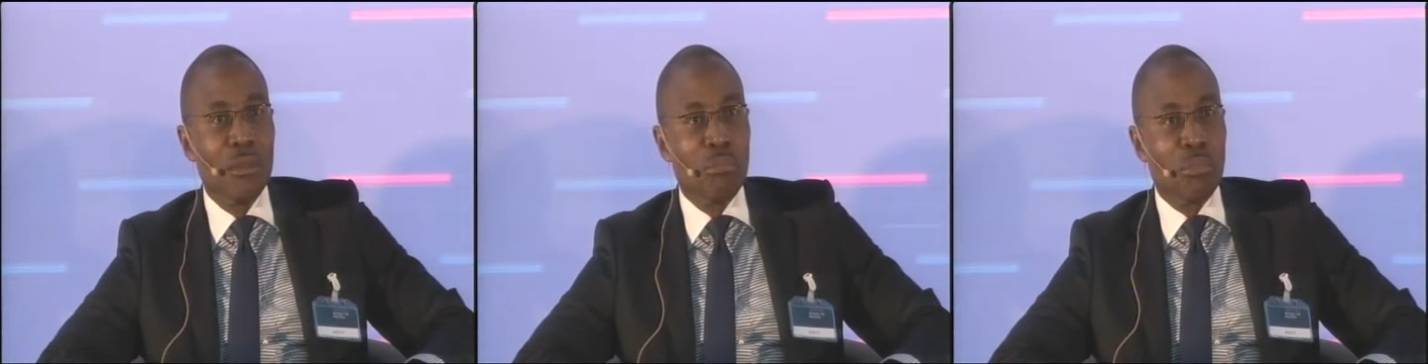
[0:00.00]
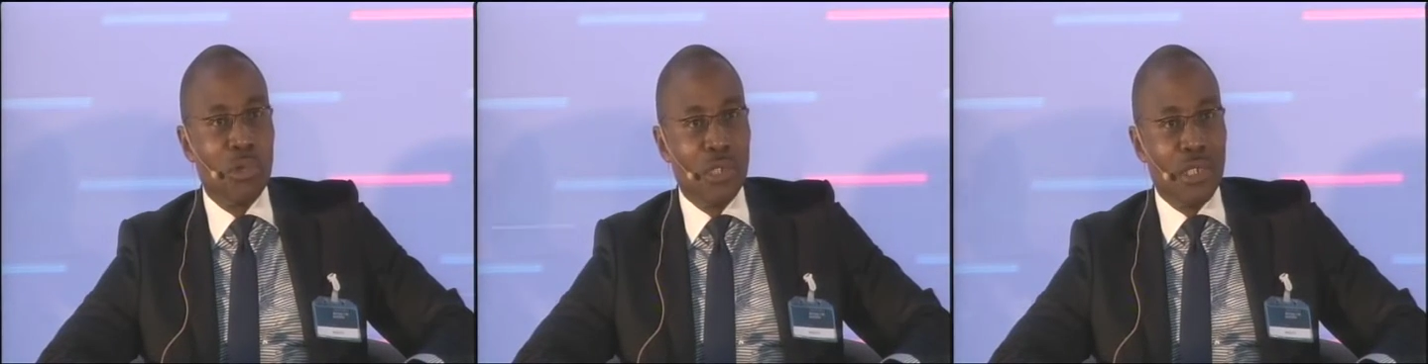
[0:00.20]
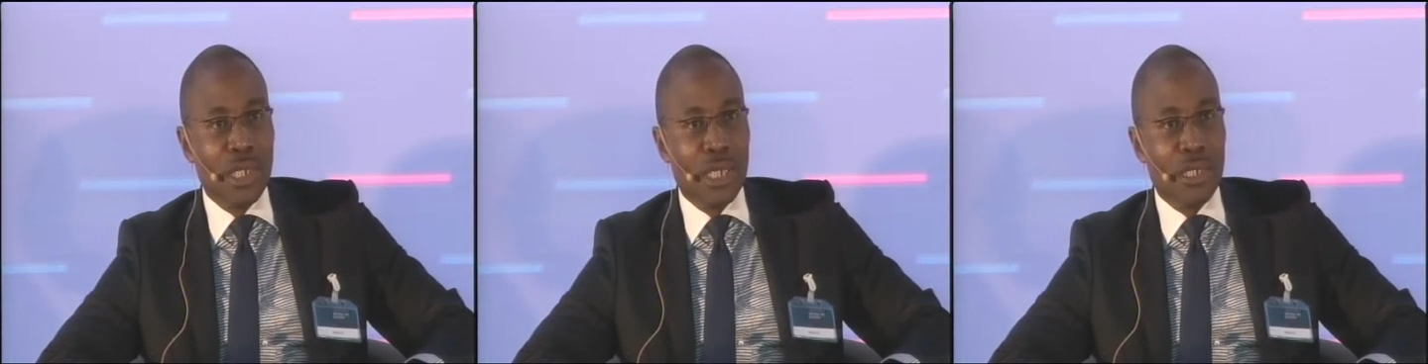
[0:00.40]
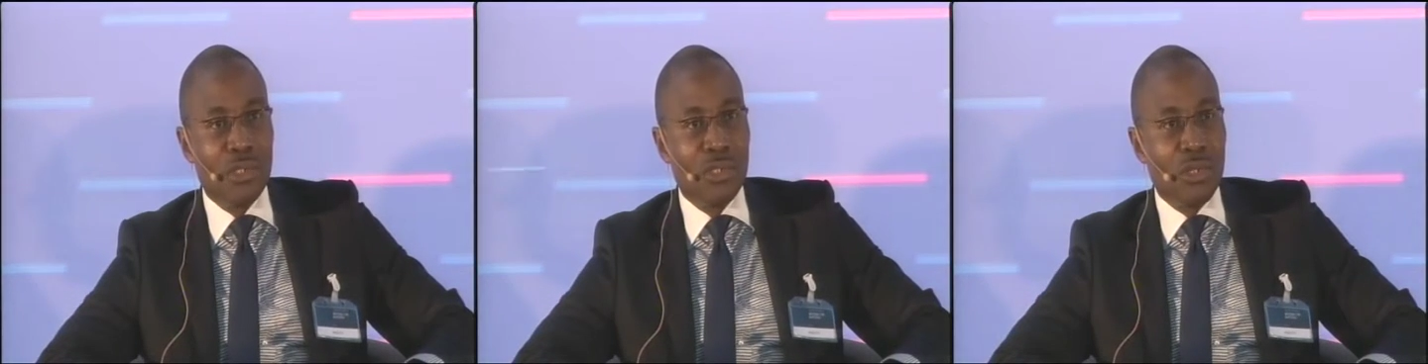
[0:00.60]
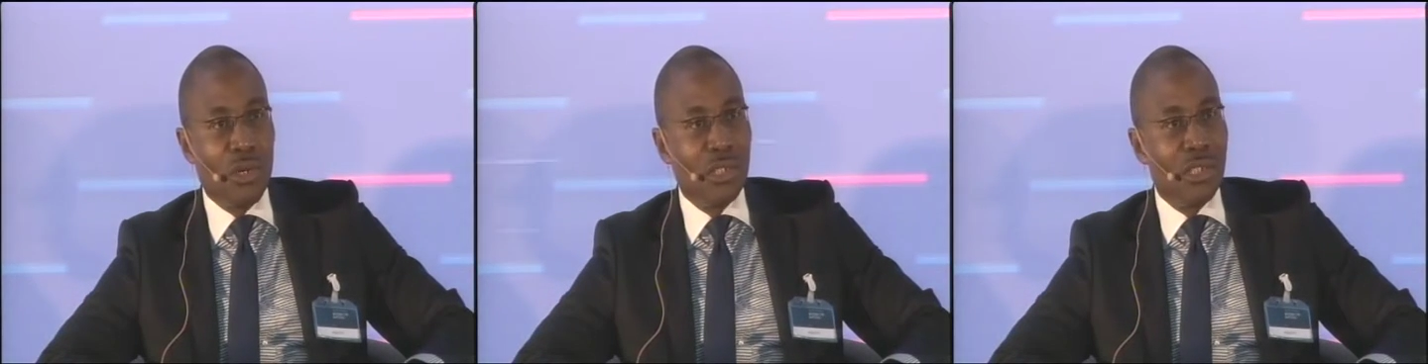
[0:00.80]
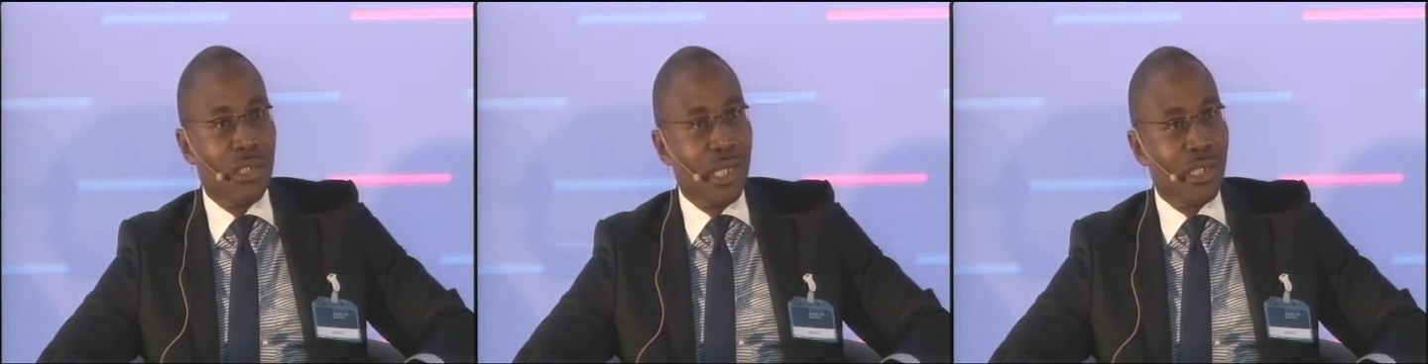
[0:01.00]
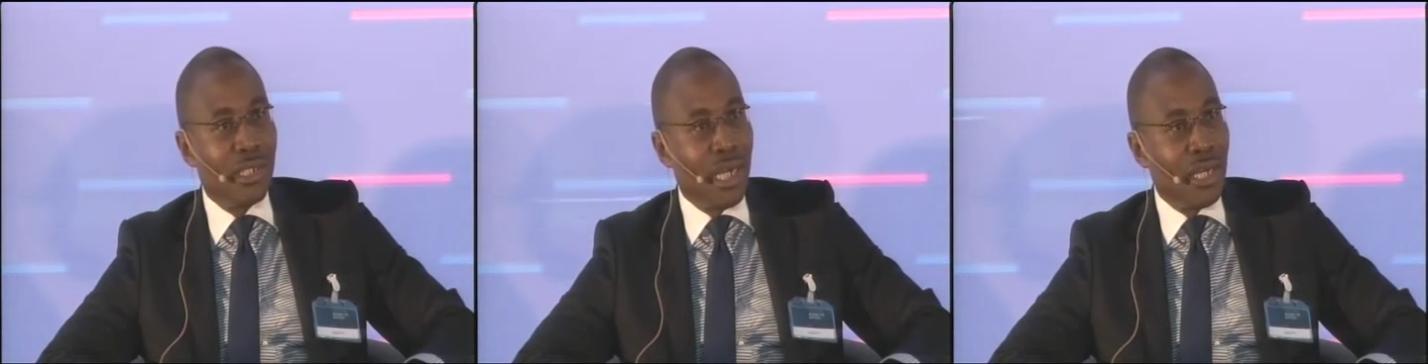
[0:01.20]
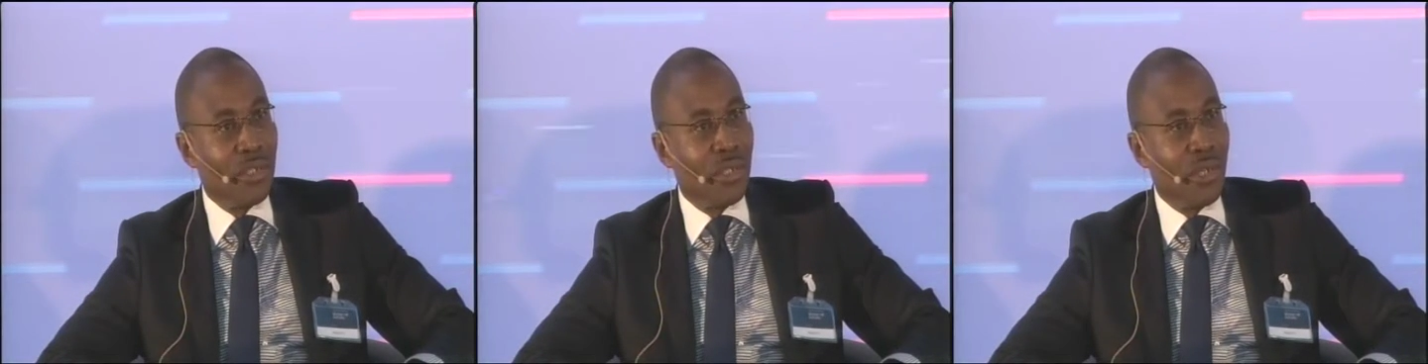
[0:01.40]
projects or
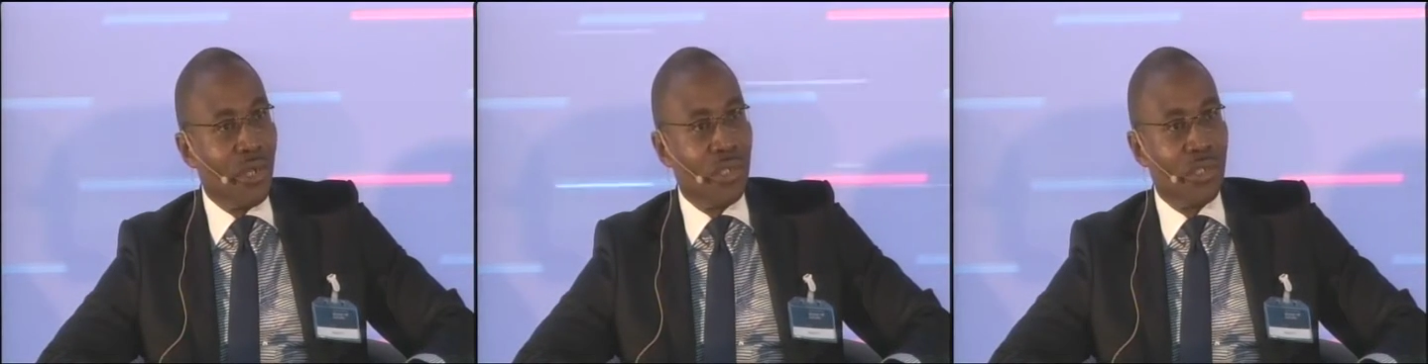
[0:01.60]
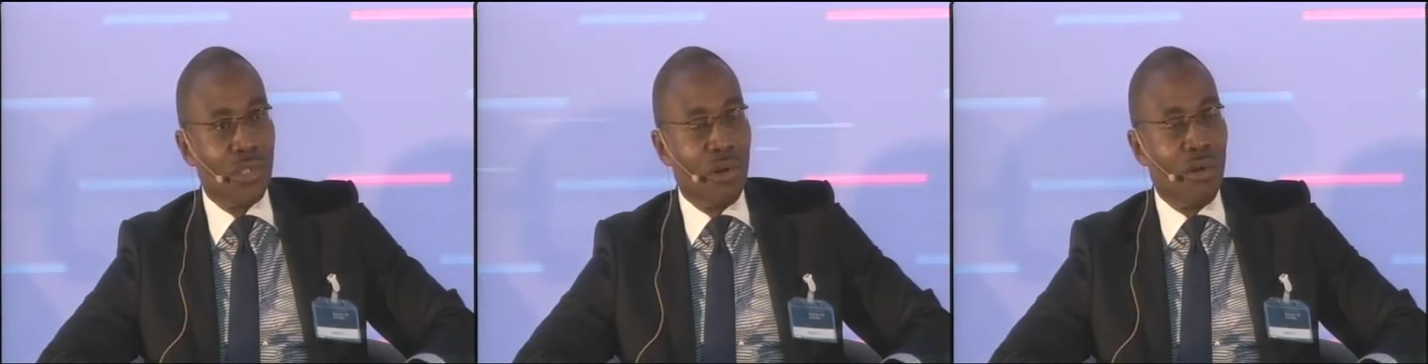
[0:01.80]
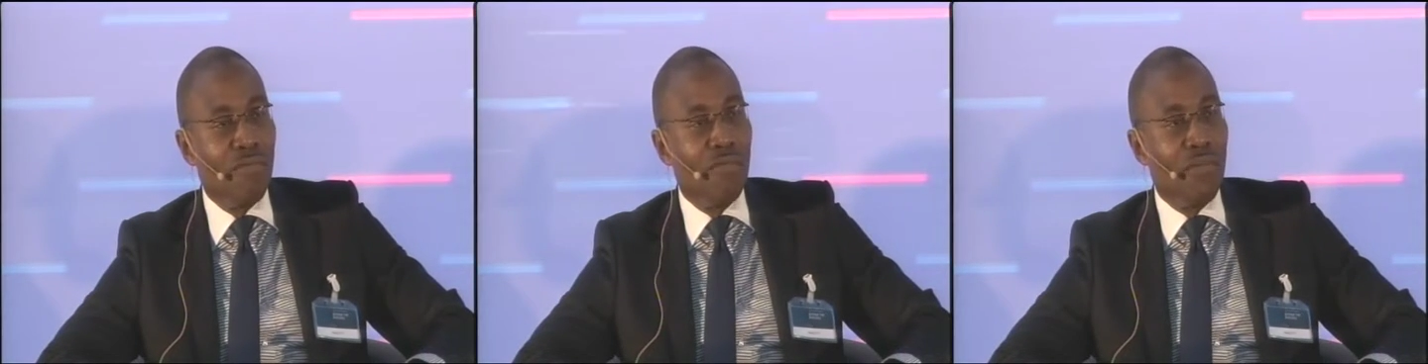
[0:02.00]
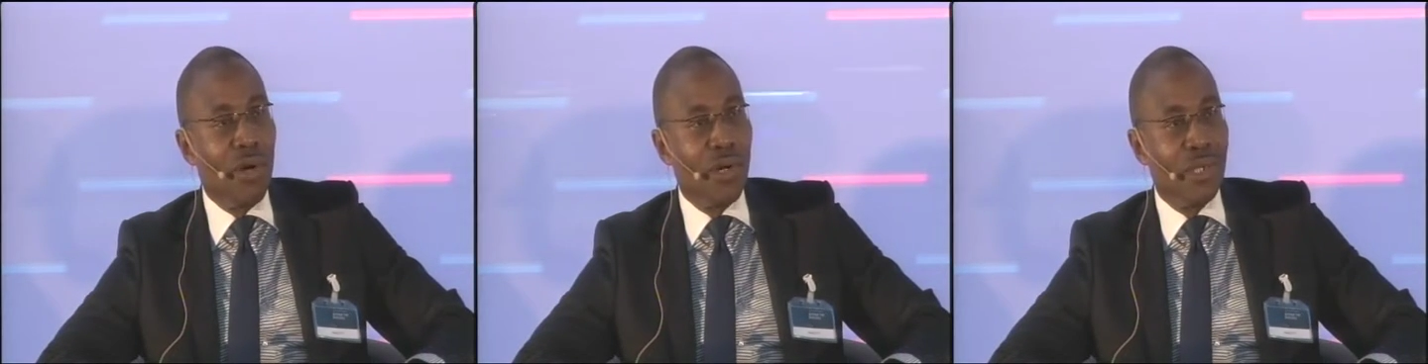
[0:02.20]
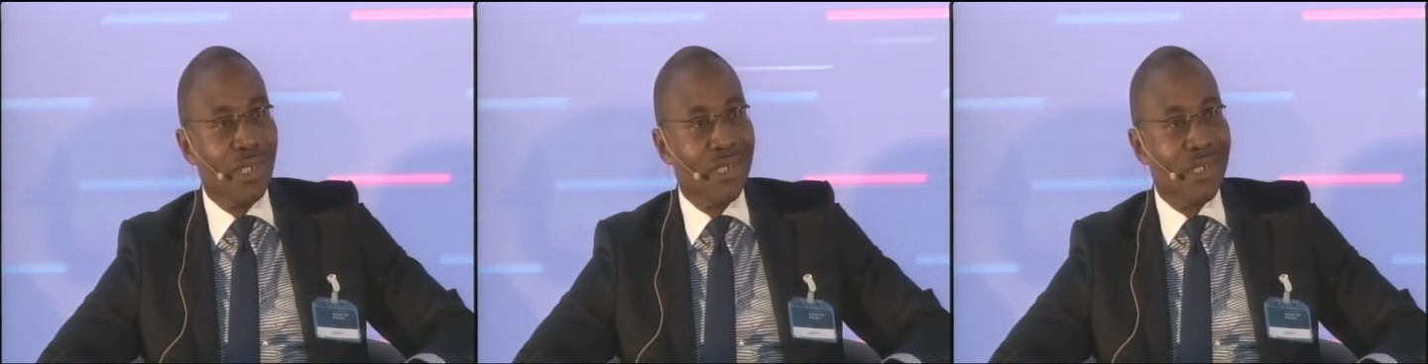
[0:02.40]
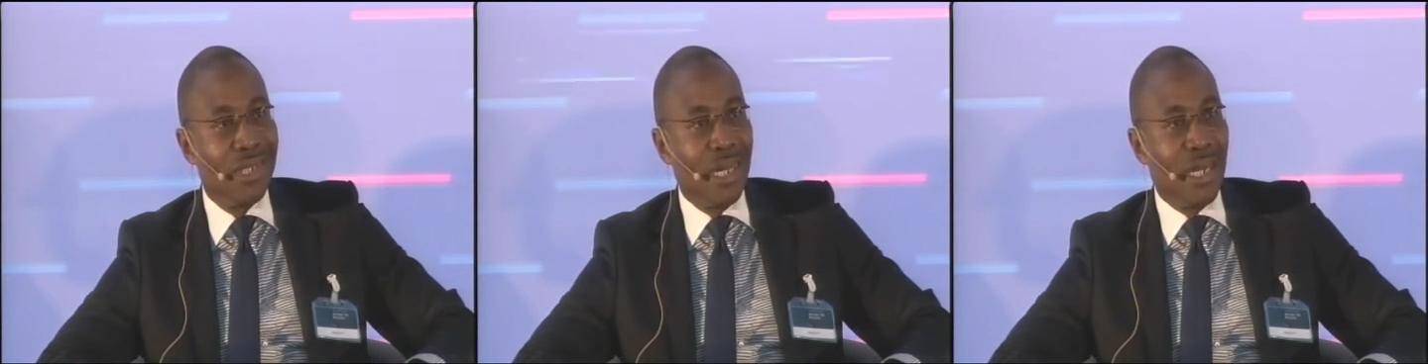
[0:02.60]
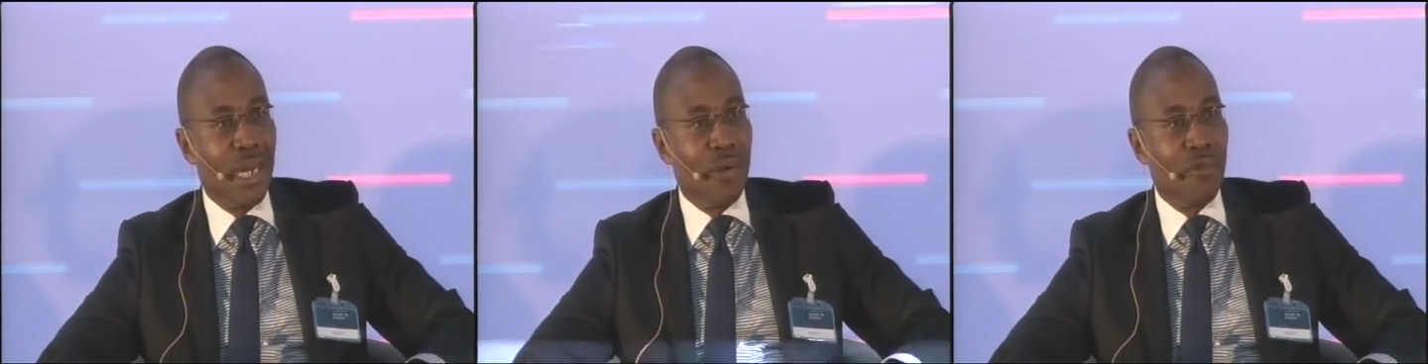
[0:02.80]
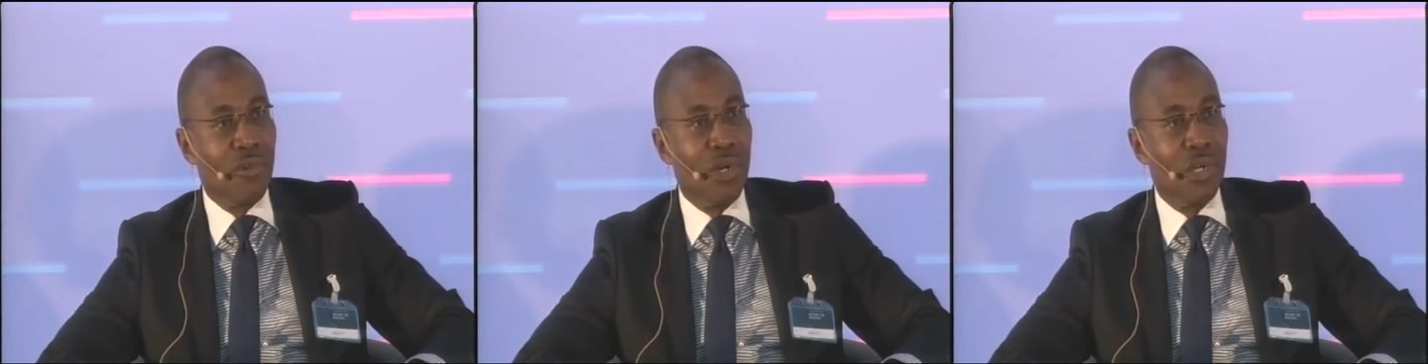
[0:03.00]
transactions or funds that
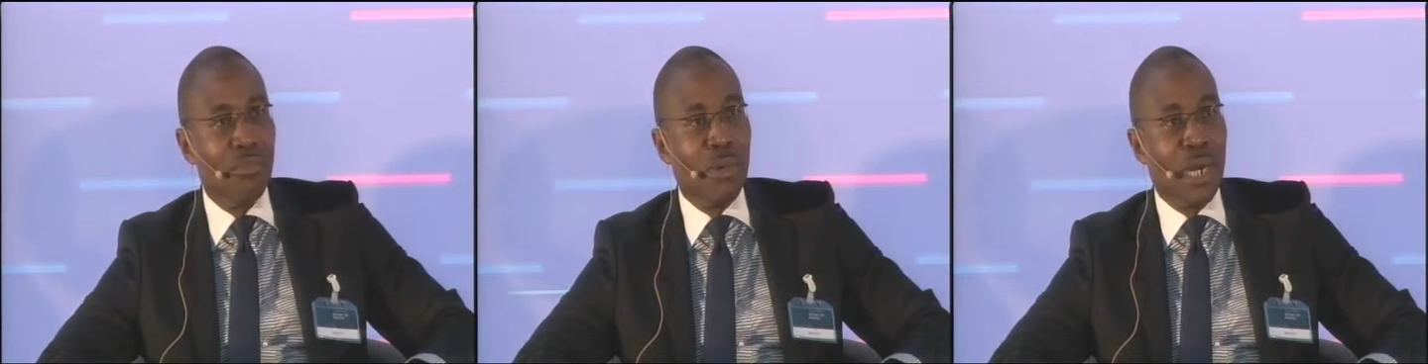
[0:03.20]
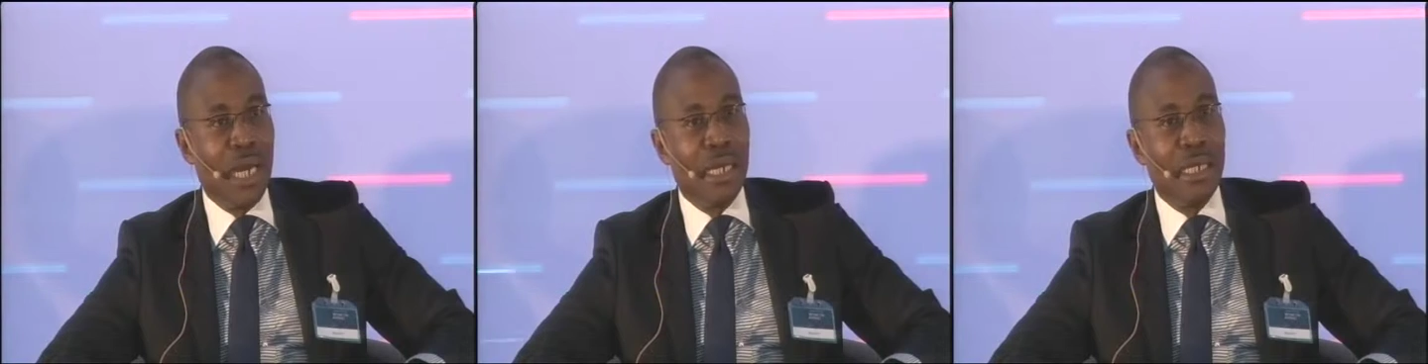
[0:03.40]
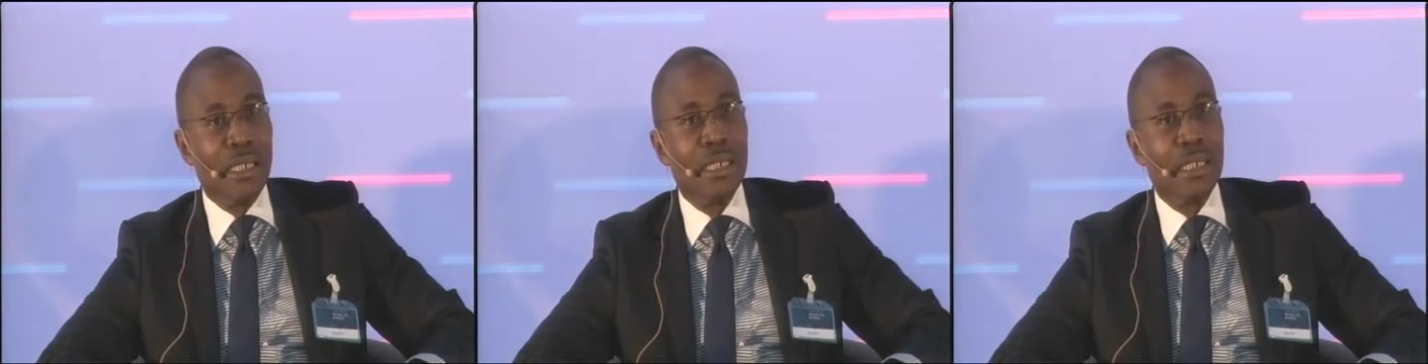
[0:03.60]
are run by